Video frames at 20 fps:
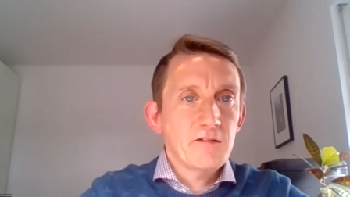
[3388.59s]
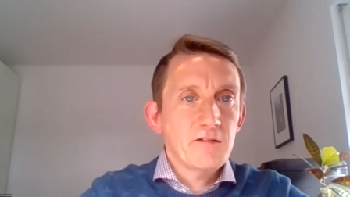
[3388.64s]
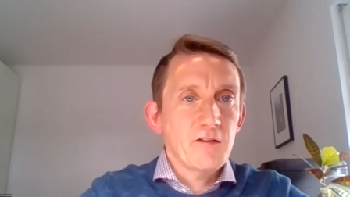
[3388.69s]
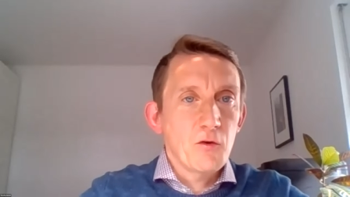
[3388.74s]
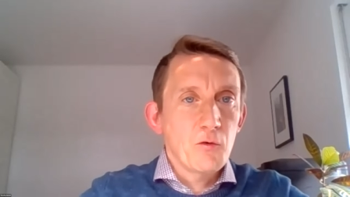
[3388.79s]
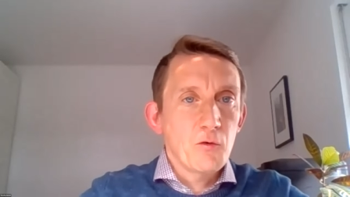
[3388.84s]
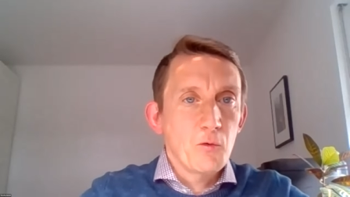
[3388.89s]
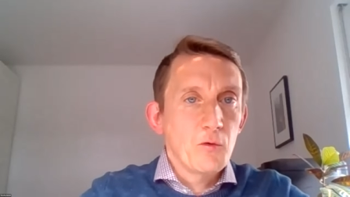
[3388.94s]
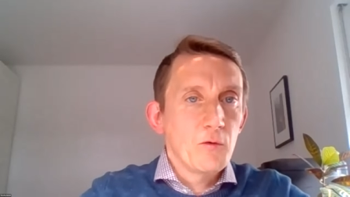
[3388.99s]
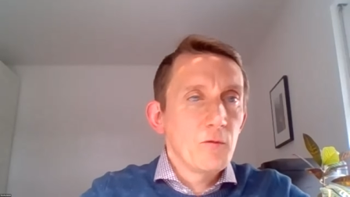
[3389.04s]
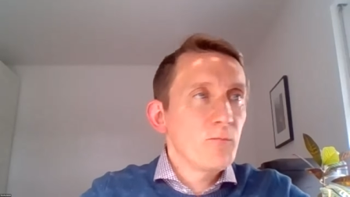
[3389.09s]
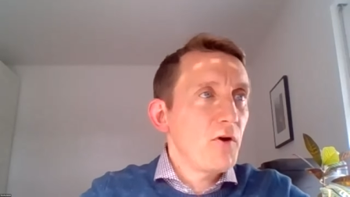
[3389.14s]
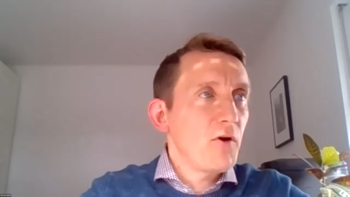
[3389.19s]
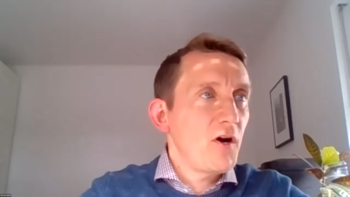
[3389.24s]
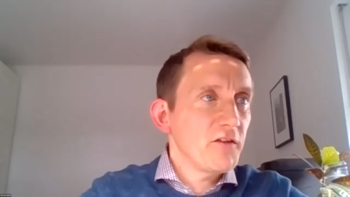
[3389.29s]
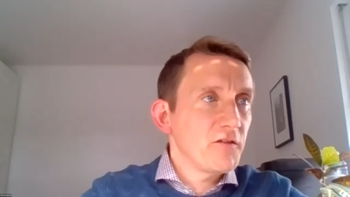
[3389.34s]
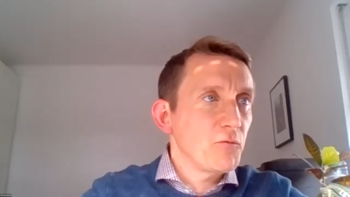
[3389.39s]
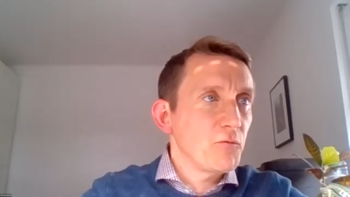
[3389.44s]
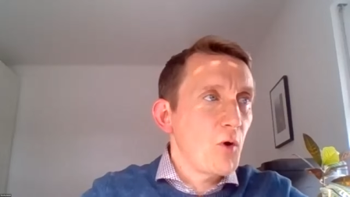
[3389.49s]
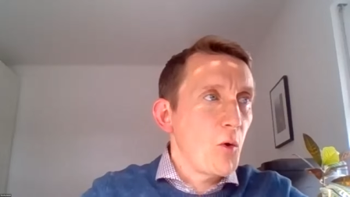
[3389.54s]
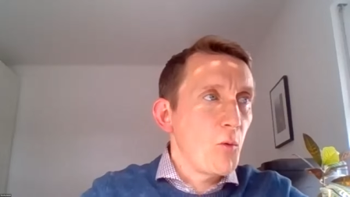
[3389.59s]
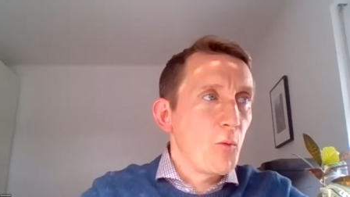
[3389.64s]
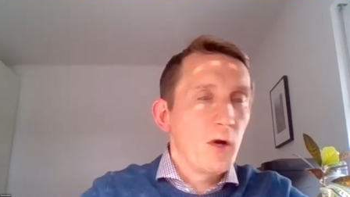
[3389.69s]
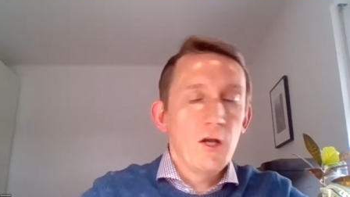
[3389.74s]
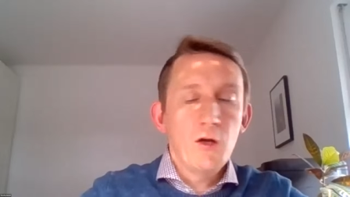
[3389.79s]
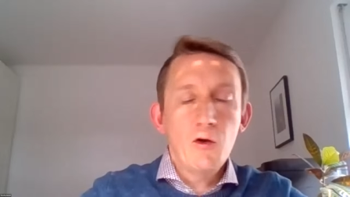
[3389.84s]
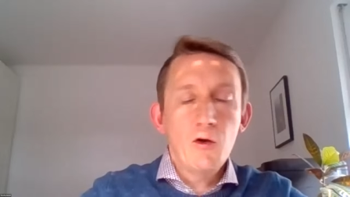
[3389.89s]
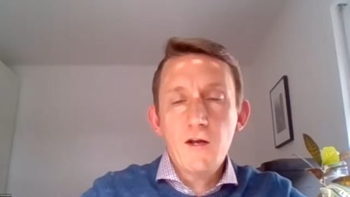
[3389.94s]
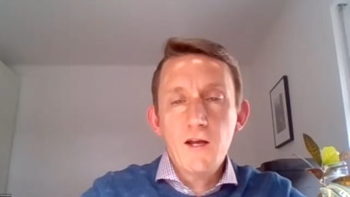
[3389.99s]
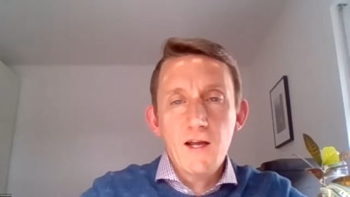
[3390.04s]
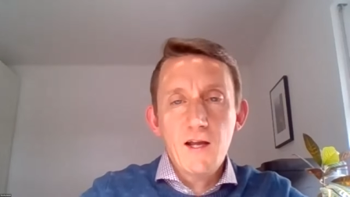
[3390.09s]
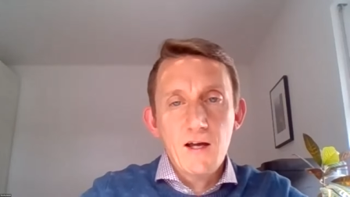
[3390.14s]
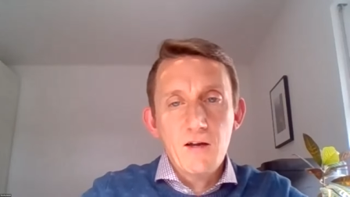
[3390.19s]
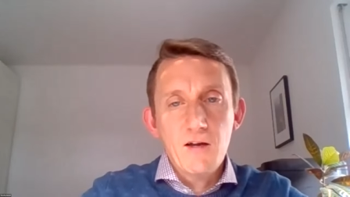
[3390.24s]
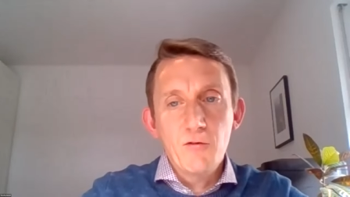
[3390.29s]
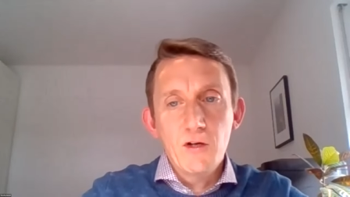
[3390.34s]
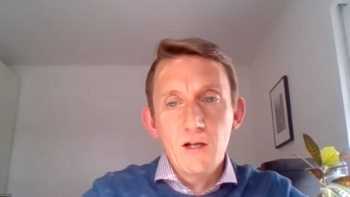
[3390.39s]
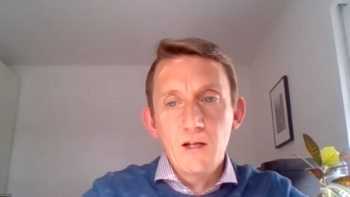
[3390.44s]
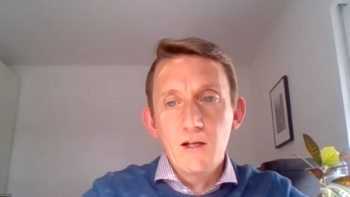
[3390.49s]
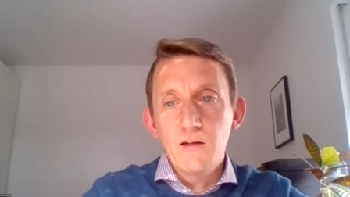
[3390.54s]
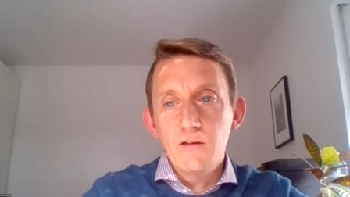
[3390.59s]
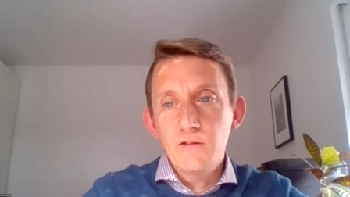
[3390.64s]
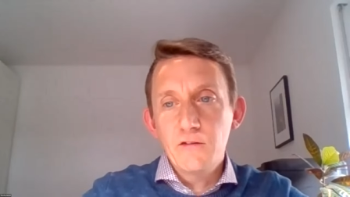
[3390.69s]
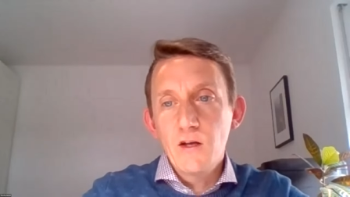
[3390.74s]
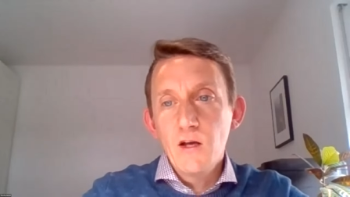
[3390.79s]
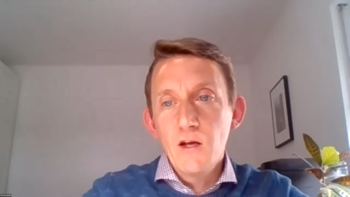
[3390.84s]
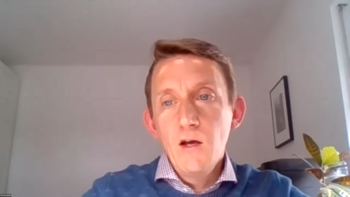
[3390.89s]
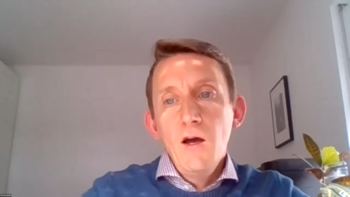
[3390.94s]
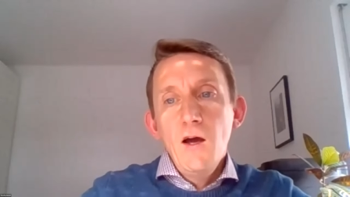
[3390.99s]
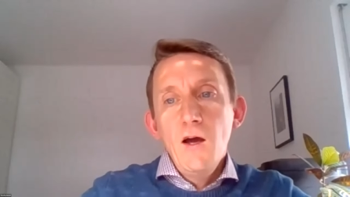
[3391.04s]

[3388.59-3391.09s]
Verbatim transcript: So part of what we're looking at really is